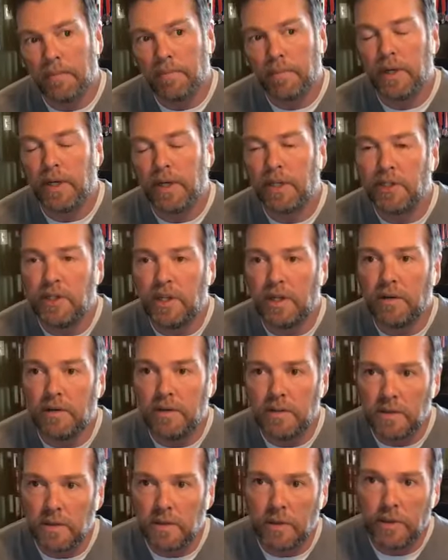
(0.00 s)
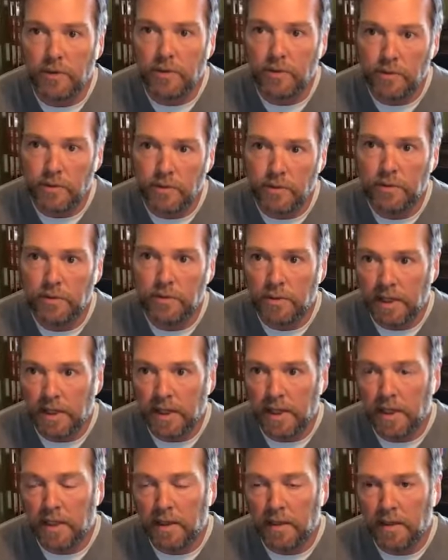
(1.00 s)
pretty generous loans
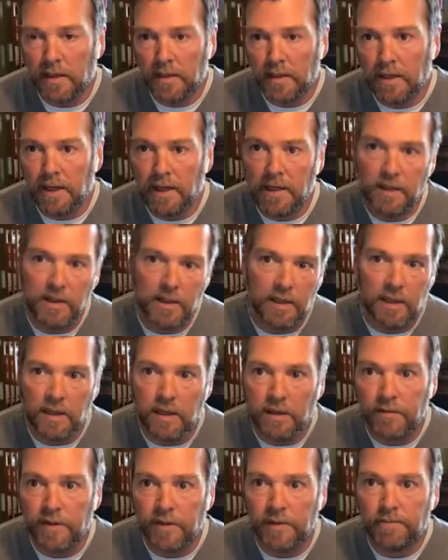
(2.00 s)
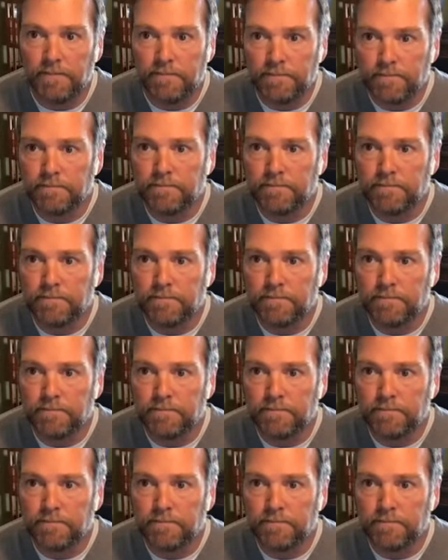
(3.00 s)
uh, at the end of it.